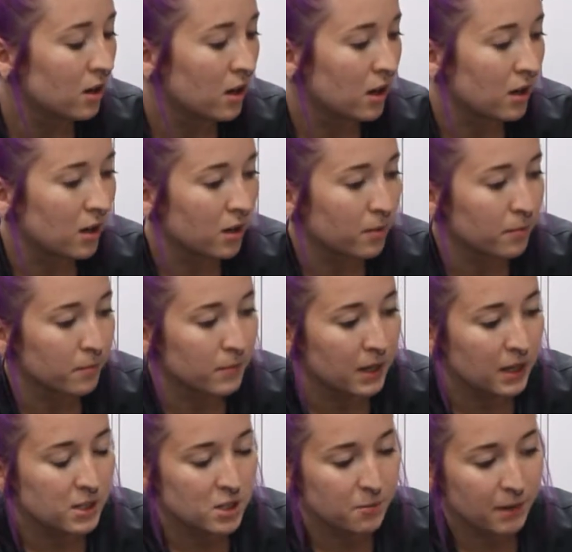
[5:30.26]

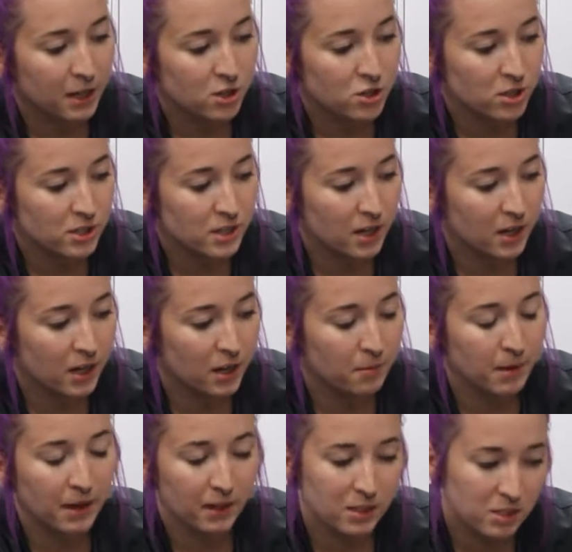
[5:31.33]
intubation
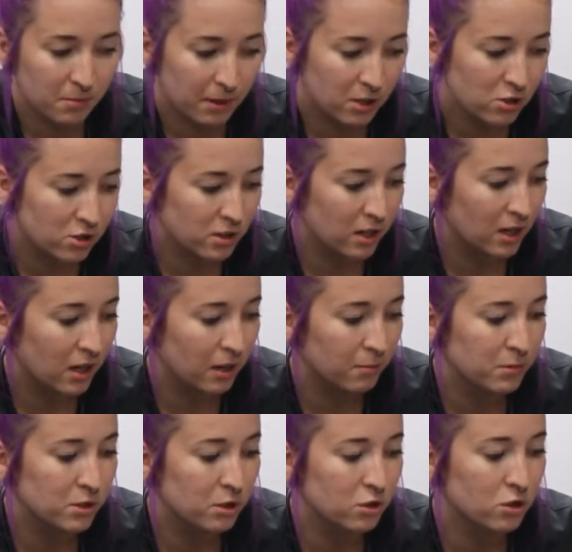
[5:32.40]
time, extubation
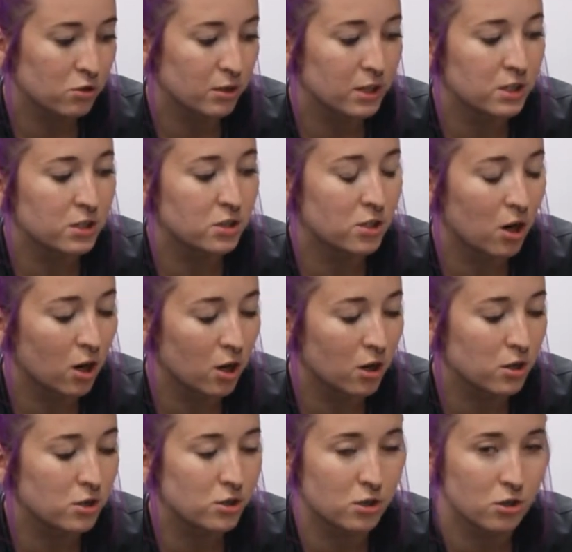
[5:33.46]
time, surgery
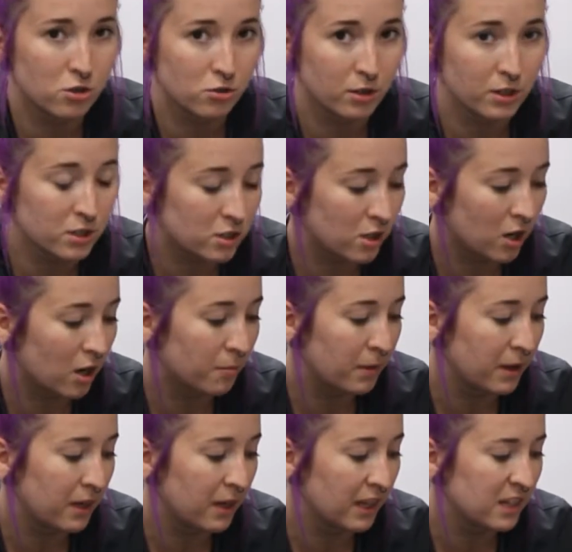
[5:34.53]
start, surgery stop,
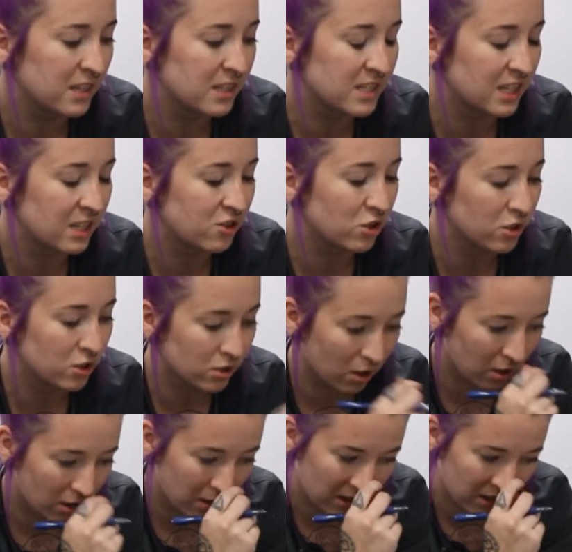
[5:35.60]
and anesthesia
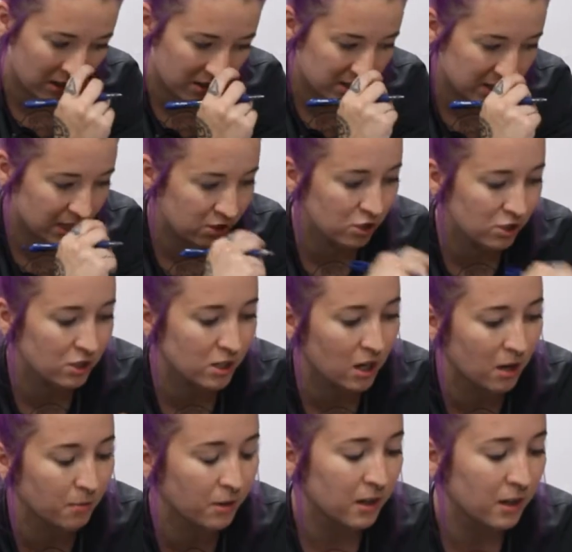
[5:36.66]
start and anesthesia
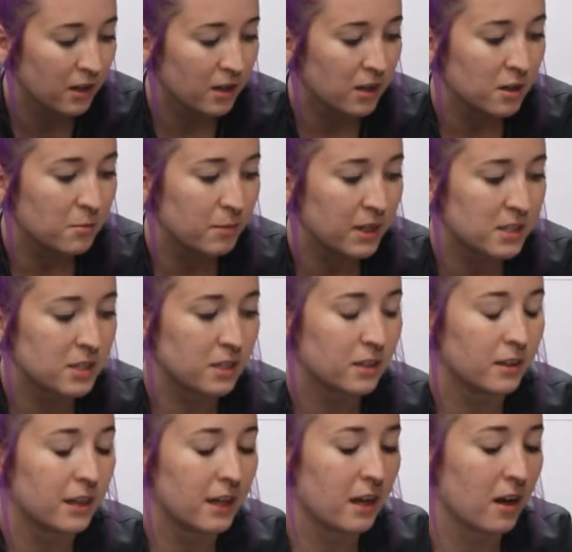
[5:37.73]
stop.
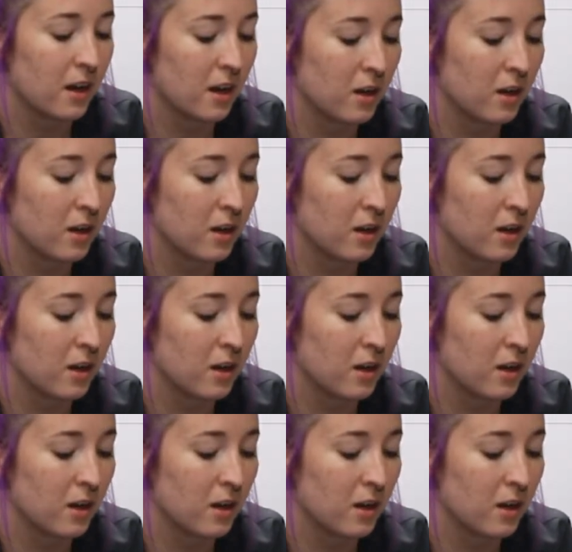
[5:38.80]
Basically,